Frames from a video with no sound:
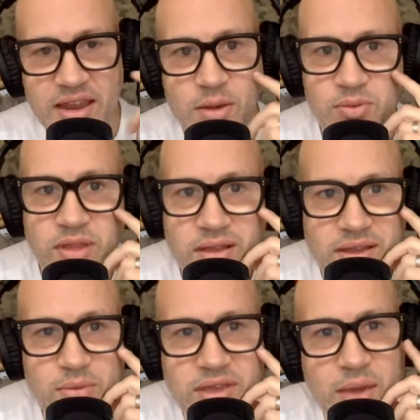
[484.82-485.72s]
you know,
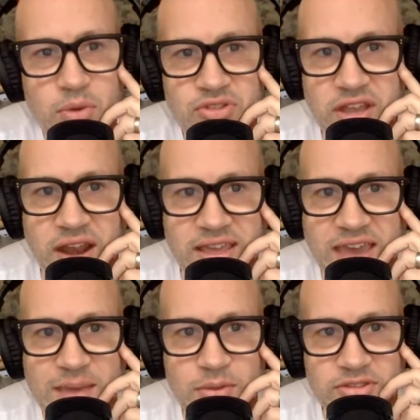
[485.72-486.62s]
it, it wasn't a great
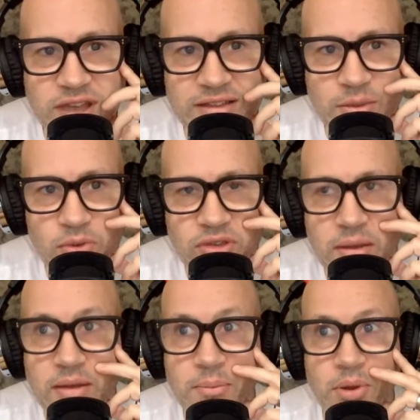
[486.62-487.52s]
game on Saturday, was
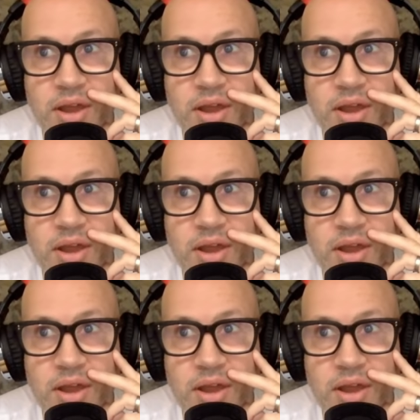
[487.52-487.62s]
it?